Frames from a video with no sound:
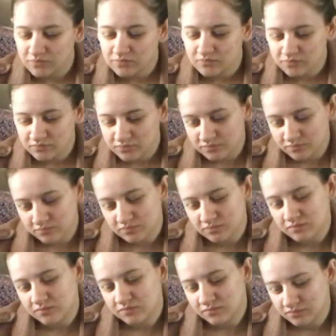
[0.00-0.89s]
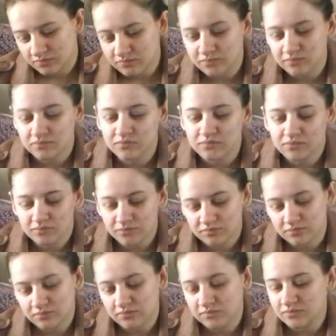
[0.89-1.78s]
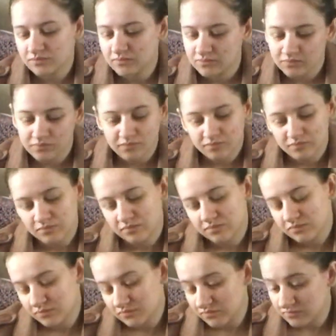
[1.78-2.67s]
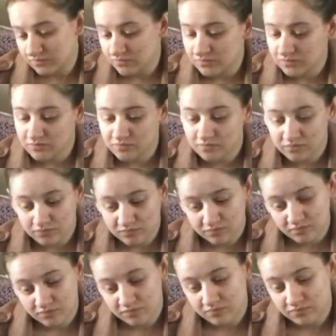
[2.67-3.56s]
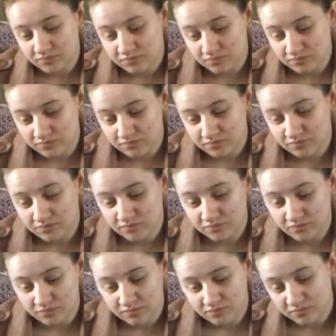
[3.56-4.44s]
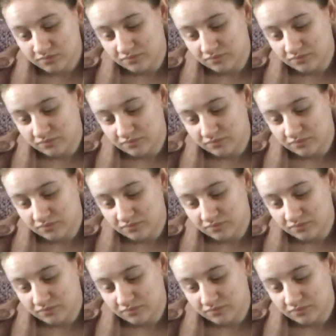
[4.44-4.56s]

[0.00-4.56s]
(no one is talking)